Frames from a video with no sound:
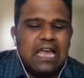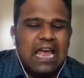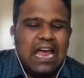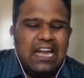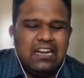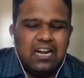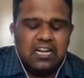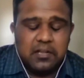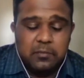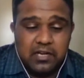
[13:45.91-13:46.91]
and
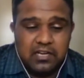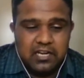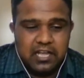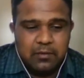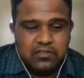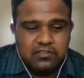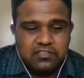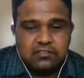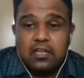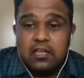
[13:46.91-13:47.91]
ultimately
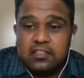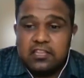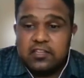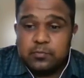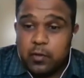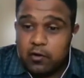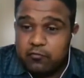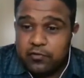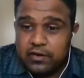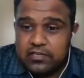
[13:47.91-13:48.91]
damages the sperm
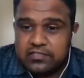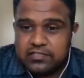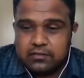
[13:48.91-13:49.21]
function.